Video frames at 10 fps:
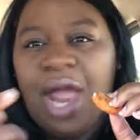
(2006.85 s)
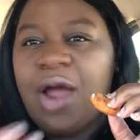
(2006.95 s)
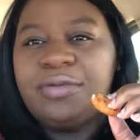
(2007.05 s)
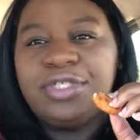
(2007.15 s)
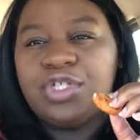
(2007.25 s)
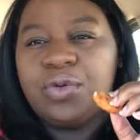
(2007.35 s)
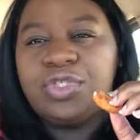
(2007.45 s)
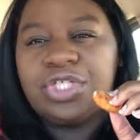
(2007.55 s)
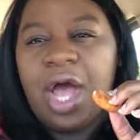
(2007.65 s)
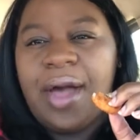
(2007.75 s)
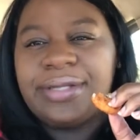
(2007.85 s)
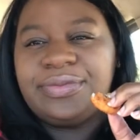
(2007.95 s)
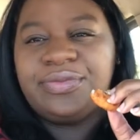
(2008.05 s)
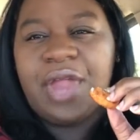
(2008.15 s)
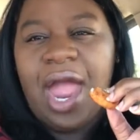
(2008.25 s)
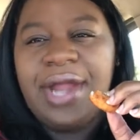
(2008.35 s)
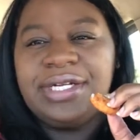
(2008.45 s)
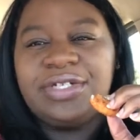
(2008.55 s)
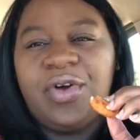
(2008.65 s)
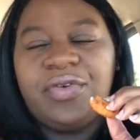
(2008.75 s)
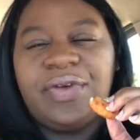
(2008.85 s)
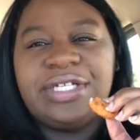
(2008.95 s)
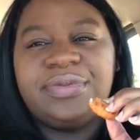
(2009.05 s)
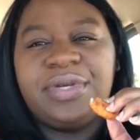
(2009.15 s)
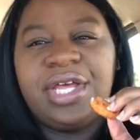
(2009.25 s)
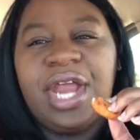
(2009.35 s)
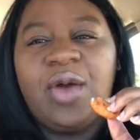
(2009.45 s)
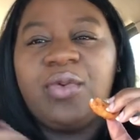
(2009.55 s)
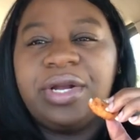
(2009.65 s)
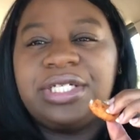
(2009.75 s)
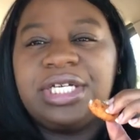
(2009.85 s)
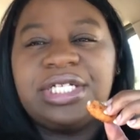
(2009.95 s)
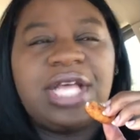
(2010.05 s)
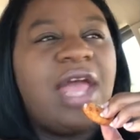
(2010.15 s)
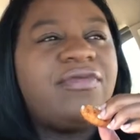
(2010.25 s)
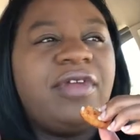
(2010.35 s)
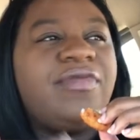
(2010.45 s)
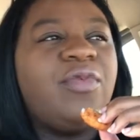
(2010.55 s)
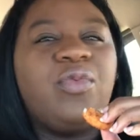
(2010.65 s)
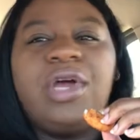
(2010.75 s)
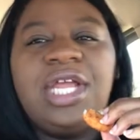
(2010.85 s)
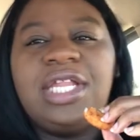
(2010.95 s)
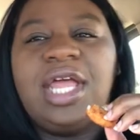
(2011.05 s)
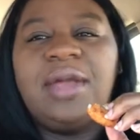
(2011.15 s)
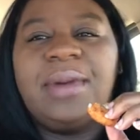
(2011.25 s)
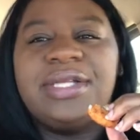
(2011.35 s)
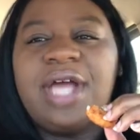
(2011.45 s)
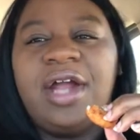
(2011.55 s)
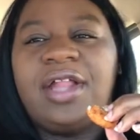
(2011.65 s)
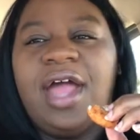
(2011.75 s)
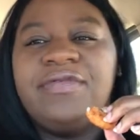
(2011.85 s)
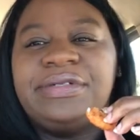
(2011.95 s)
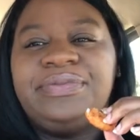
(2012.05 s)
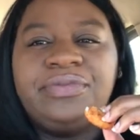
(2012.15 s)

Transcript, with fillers: I was so shocked. I entered on Facebook and I won tickets. I have never won anything in my entire life.